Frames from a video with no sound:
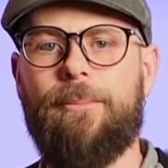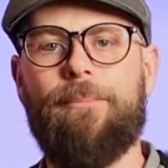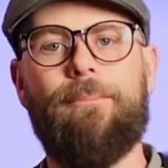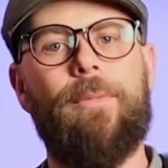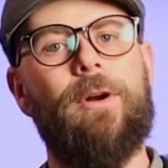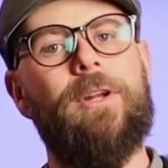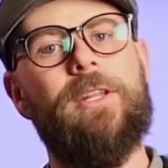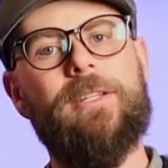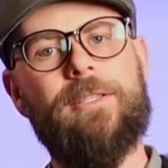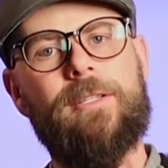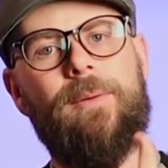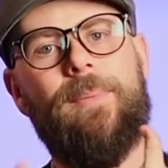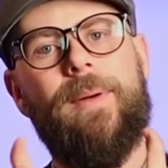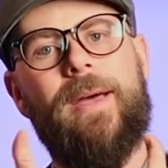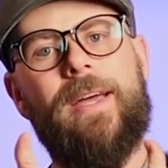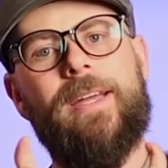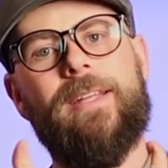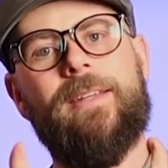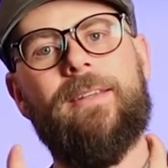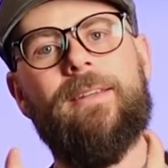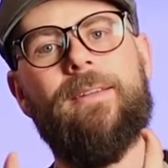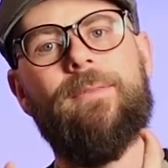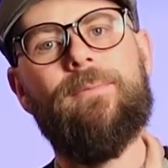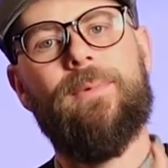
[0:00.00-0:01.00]

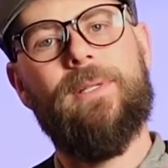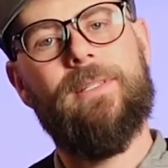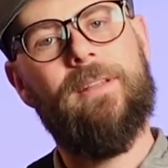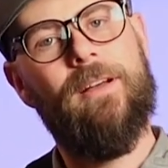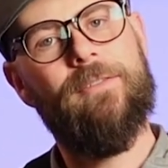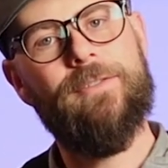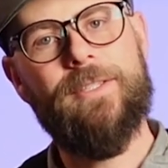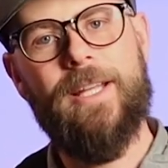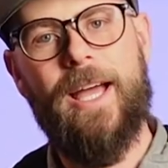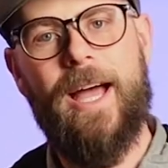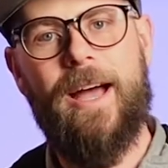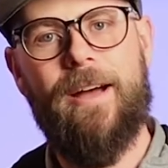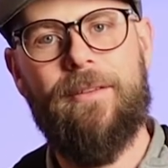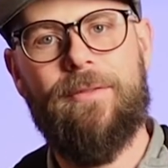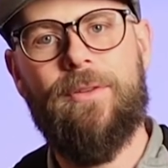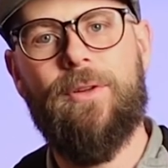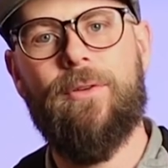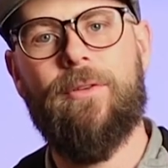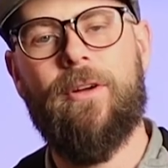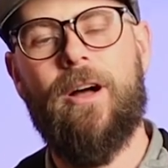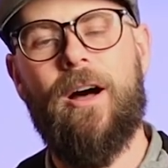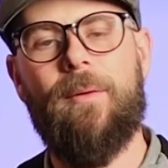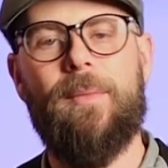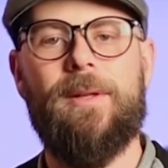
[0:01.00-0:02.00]
Participate! We'd love to have
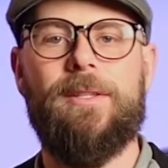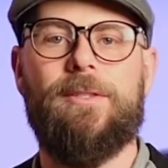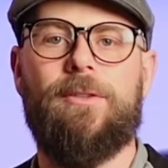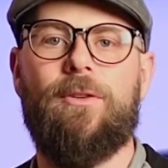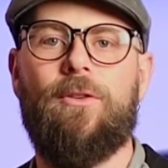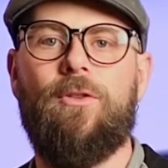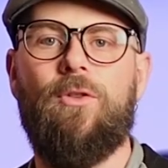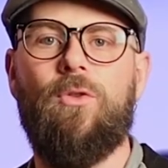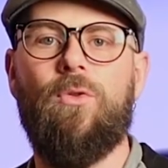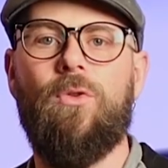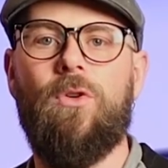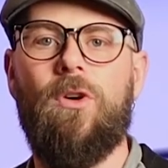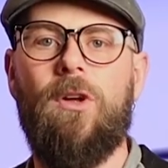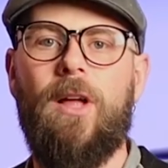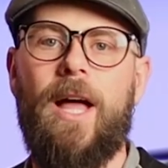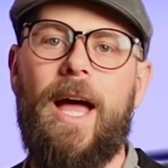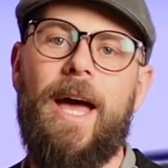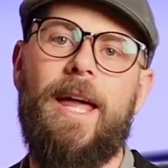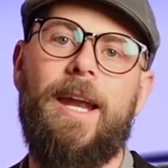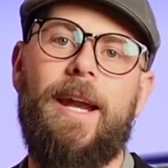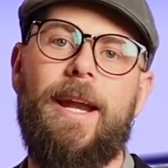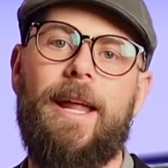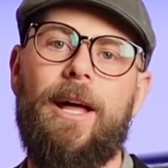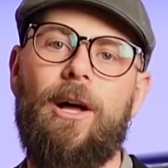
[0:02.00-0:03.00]
you. Comments are cool
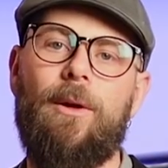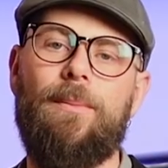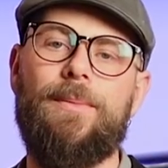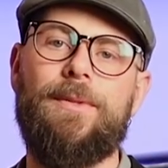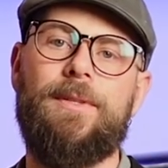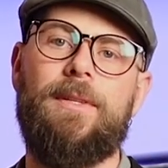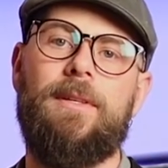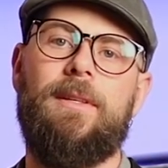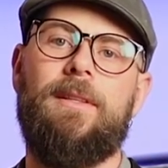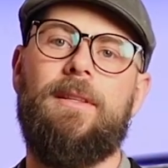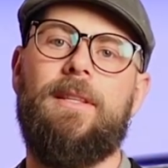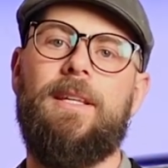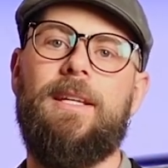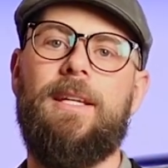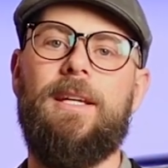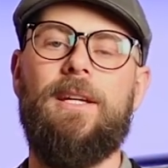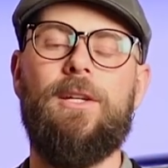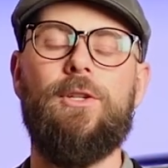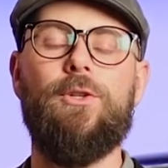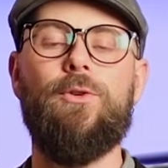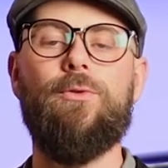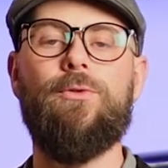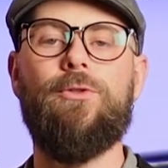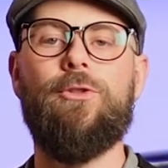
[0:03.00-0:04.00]
and it helps the
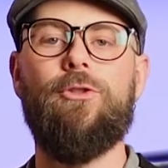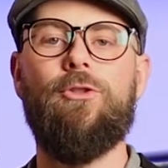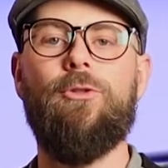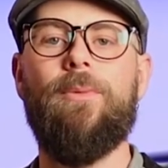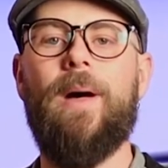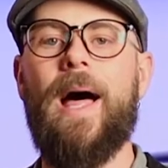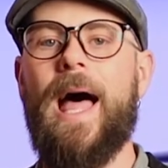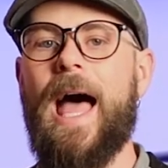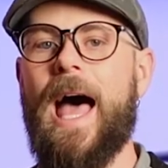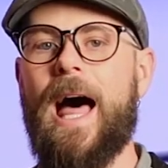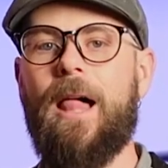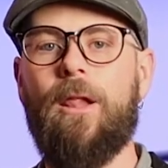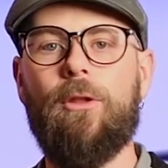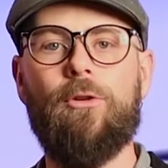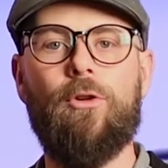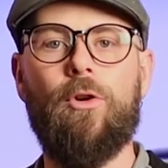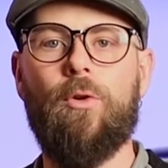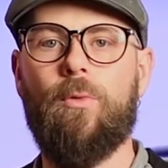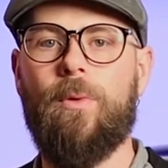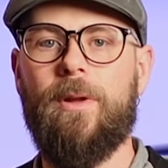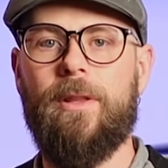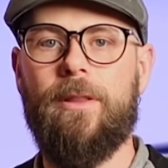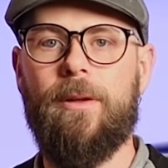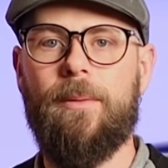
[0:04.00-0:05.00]
YouTube
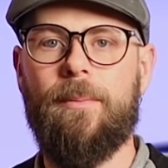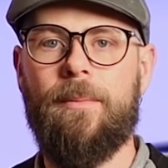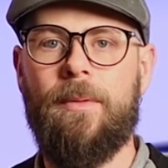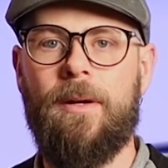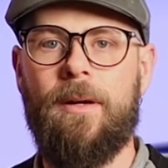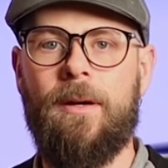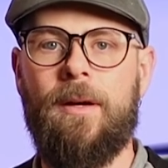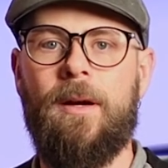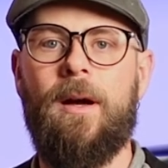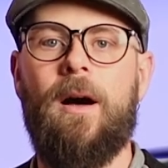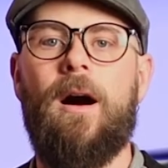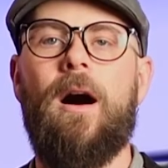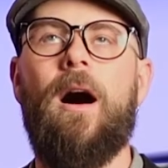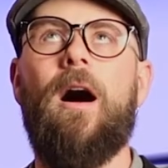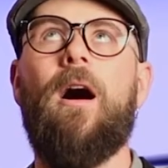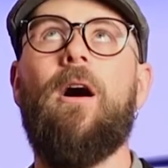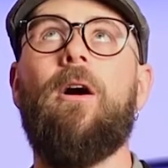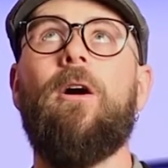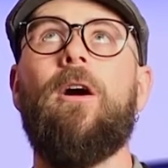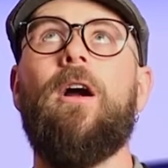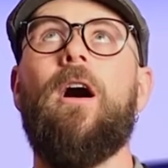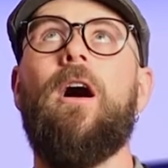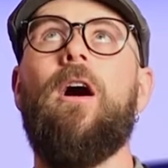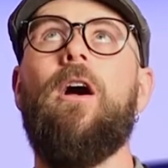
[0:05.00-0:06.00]
algorithm,
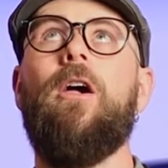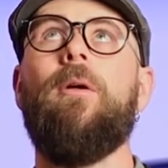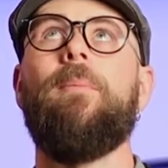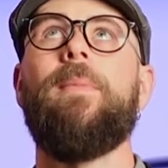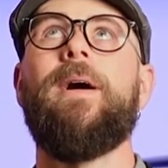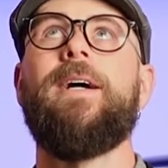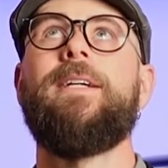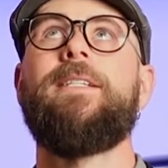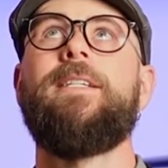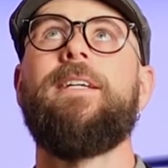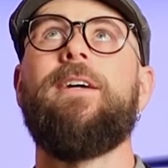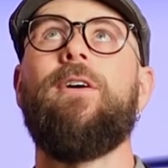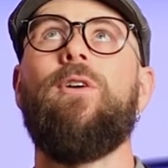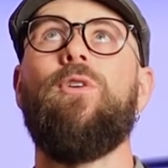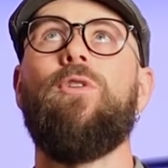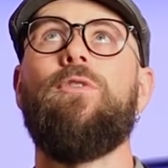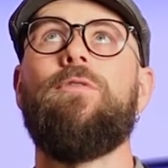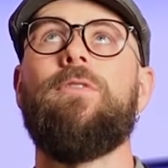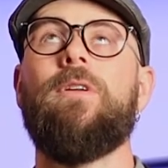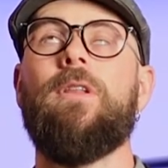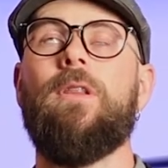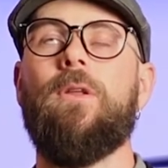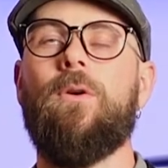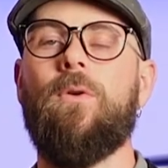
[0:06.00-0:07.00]
our almighty
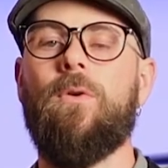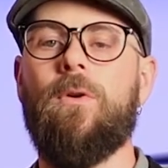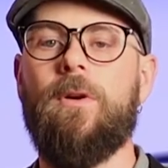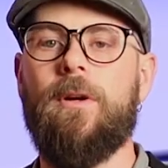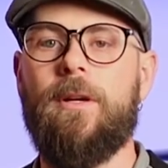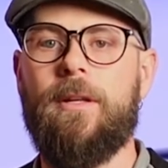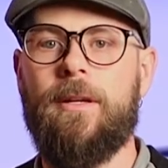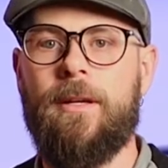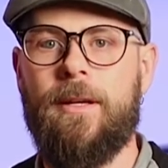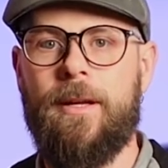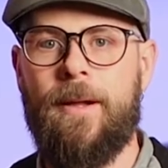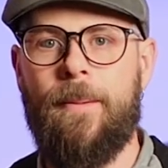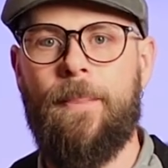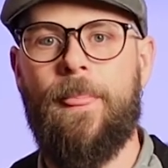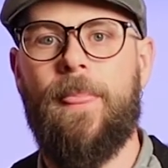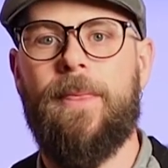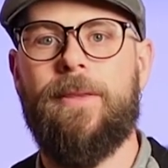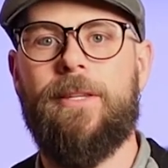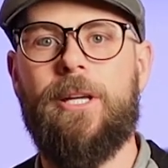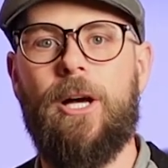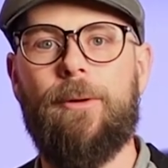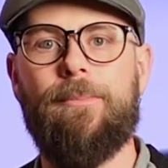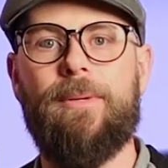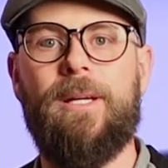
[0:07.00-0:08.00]
overlord,
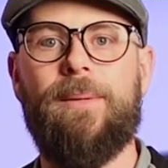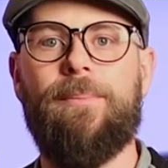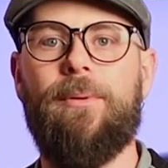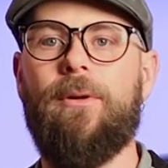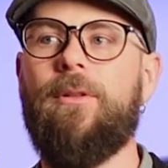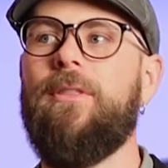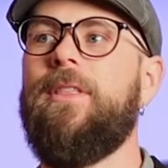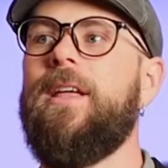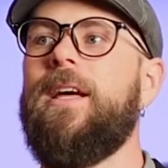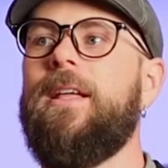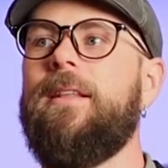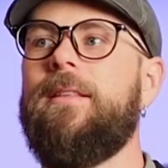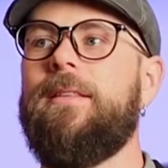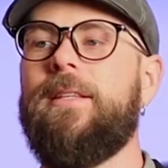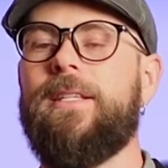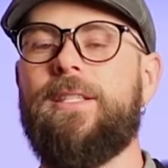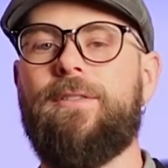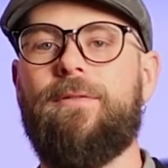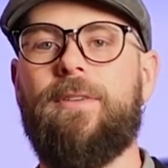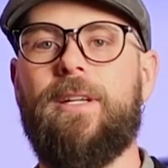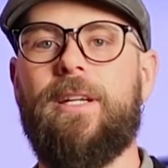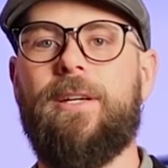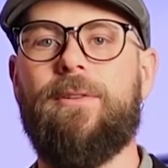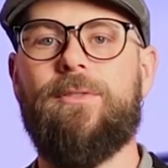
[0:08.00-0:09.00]
tell people that
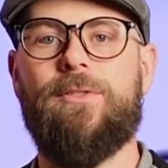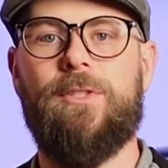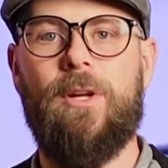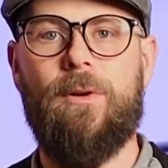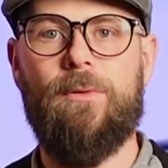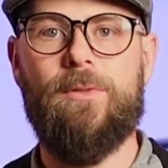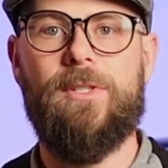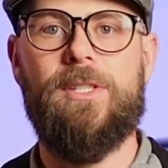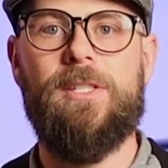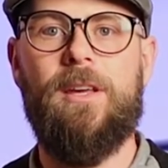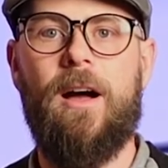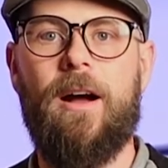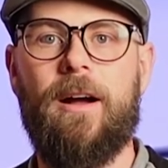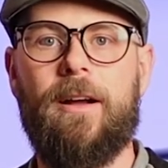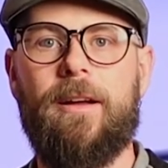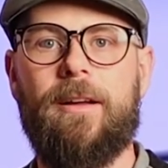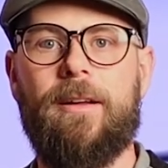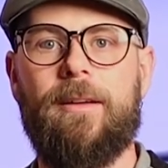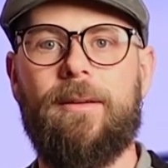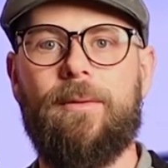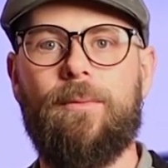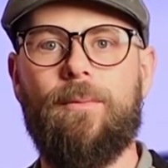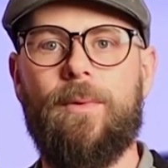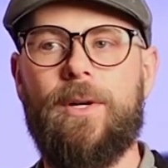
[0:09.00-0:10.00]
these videos don't suck,
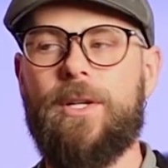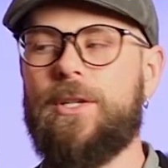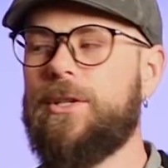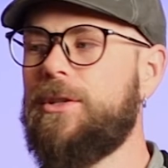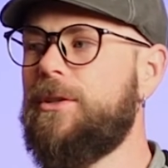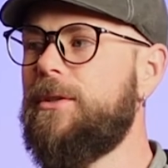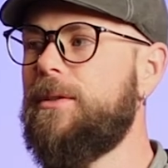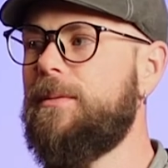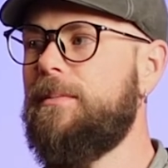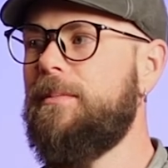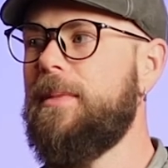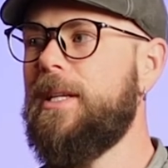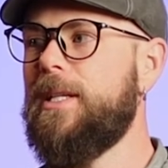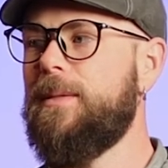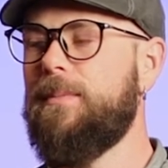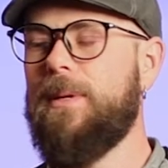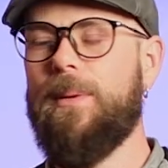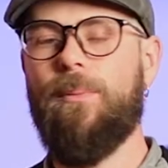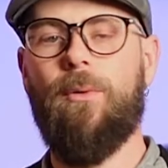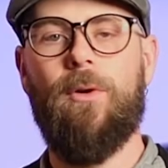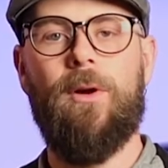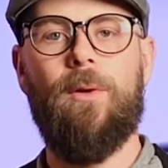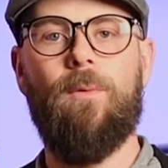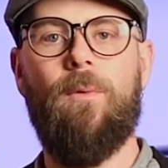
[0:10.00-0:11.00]
which means
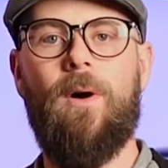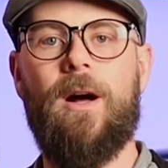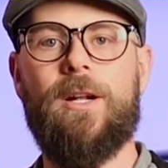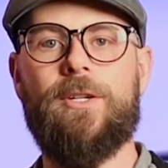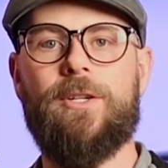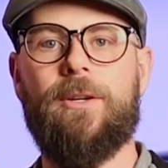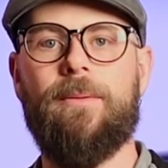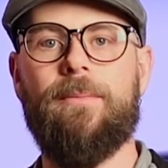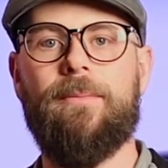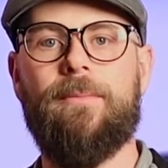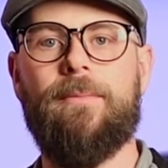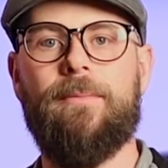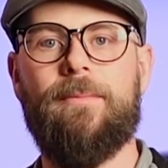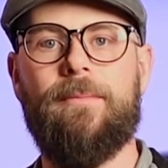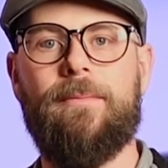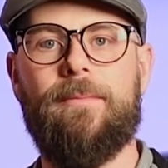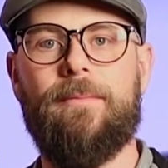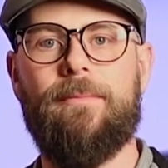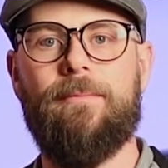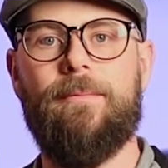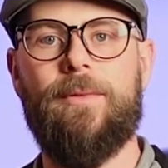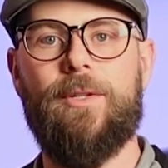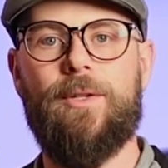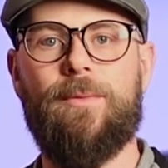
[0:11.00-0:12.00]
people can watch them
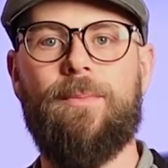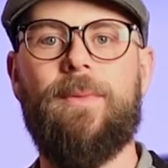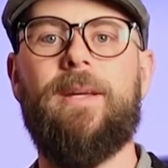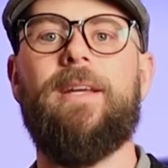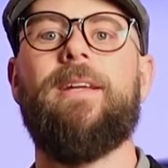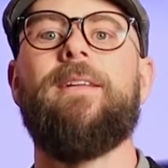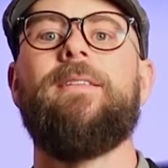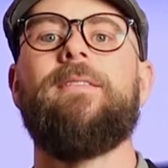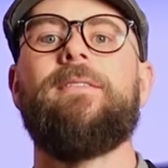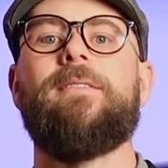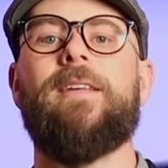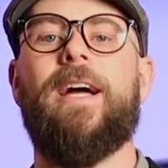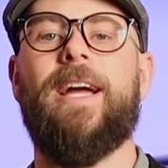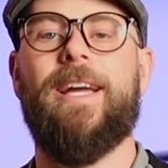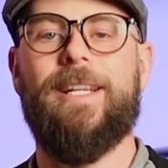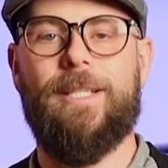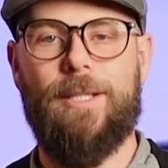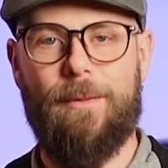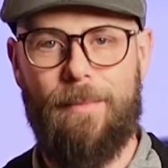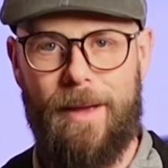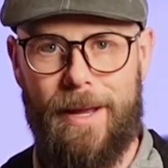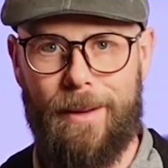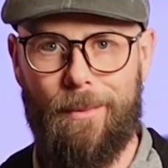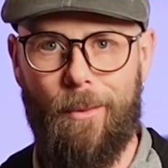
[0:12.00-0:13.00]
which means I get
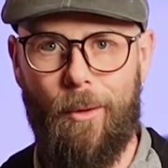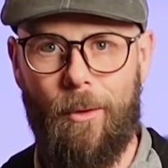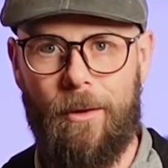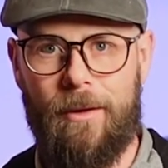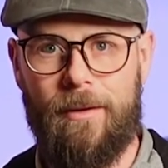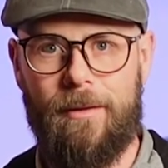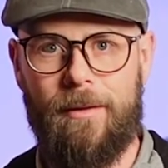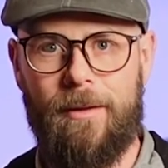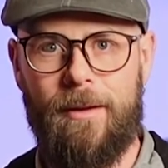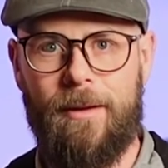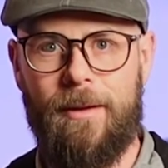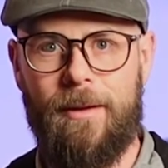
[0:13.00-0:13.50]
to make more.